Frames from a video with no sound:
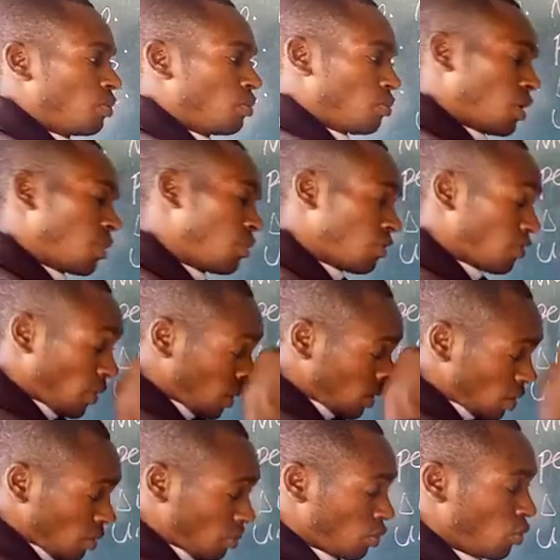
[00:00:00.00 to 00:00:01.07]
Maybe, for
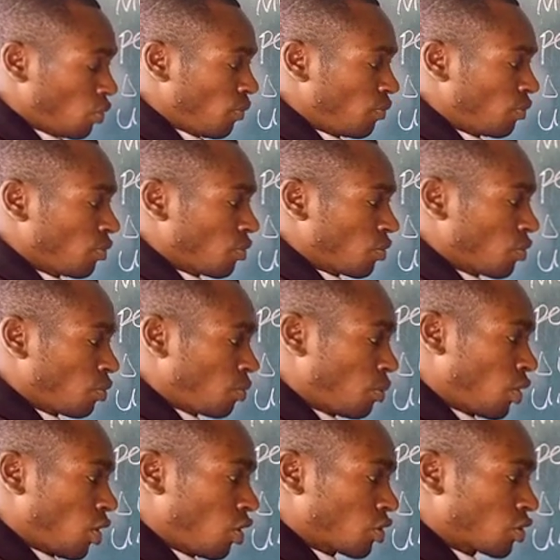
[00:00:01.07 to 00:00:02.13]
example,
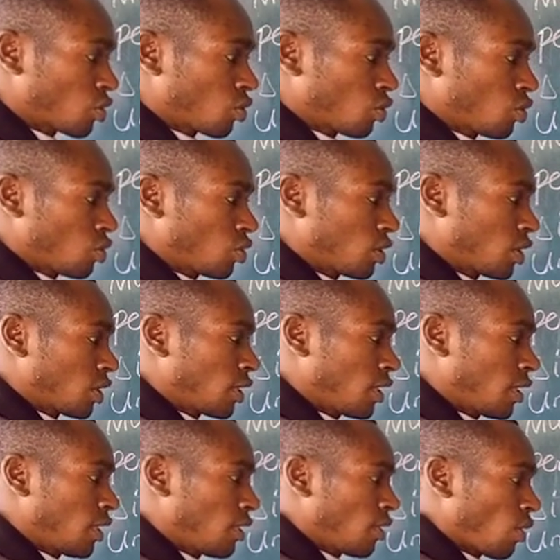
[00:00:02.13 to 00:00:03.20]
plus
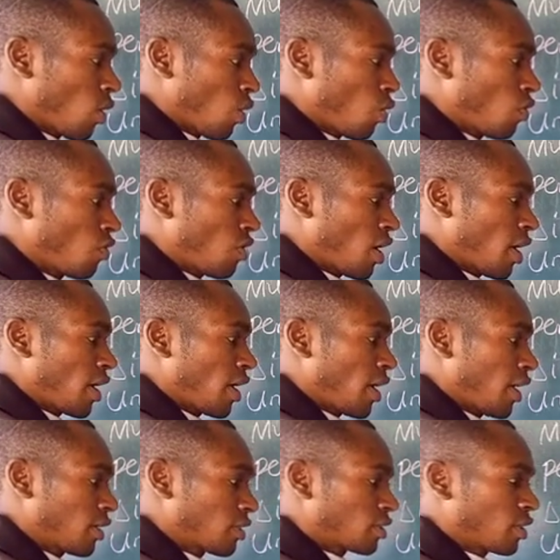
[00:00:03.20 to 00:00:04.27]
3 over
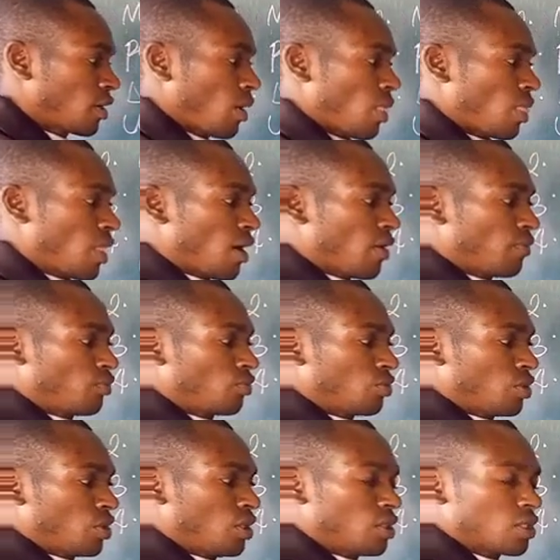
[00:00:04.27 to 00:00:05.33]
x. Now,
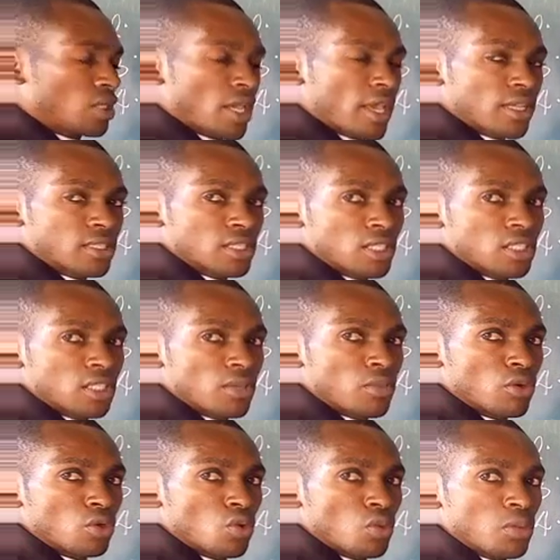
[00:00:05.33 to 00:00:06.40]
this x is a
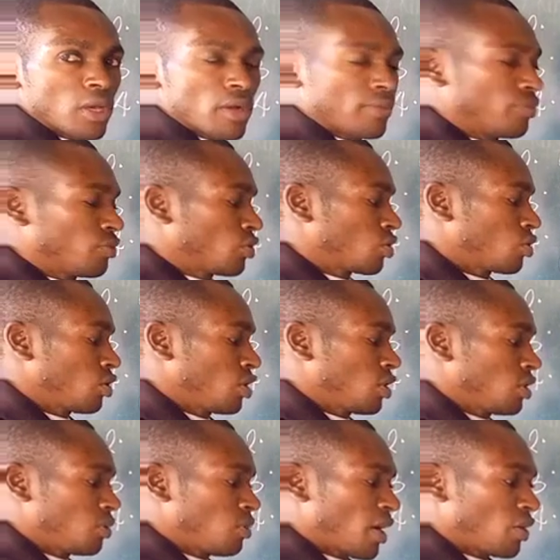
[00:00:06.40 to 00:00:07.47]
monomial. So this
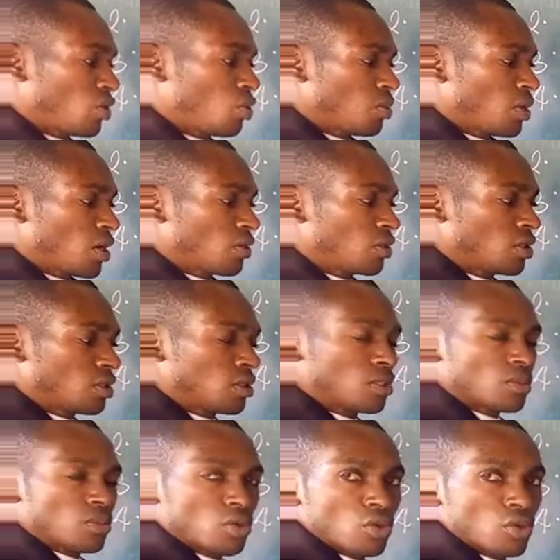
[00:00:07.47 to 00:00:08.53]
is binomial, this is
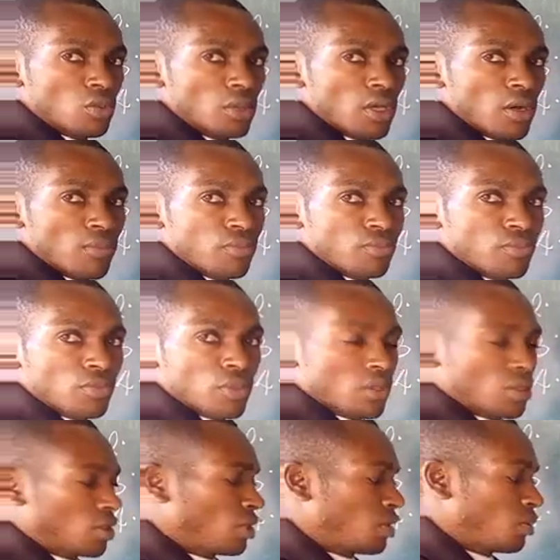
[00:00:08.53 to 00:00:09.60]
monomial,
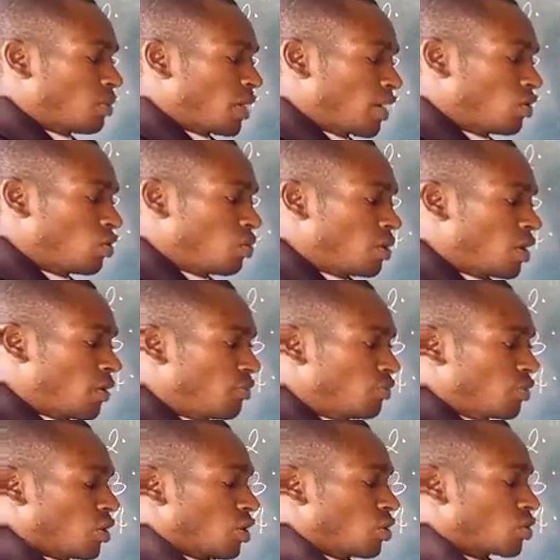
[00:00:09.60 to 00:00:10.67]
this is binomial.
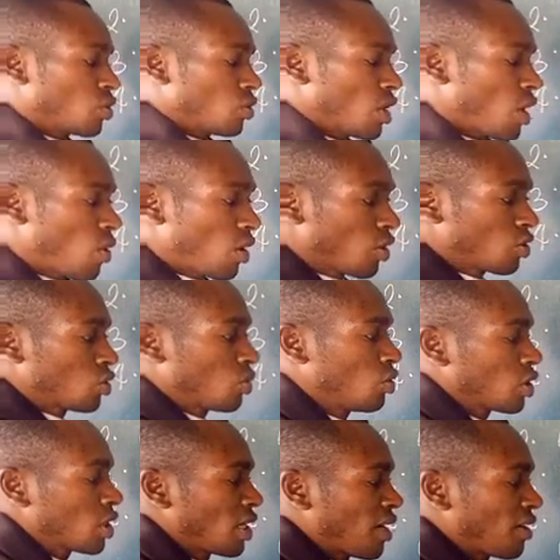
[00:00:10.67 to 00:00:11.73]
So now we're going to be
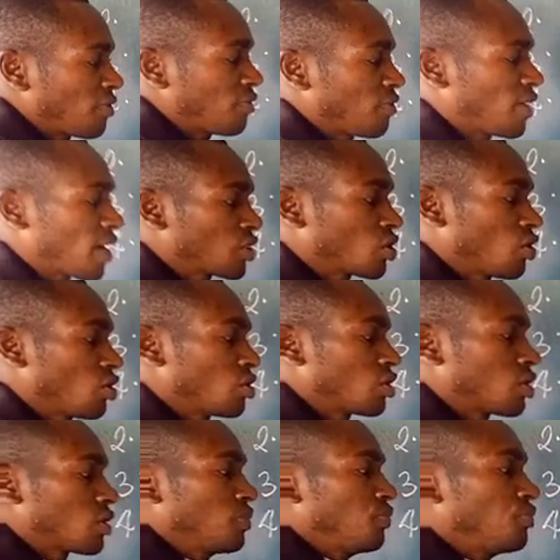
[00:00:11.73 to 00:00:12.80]
looking at fractions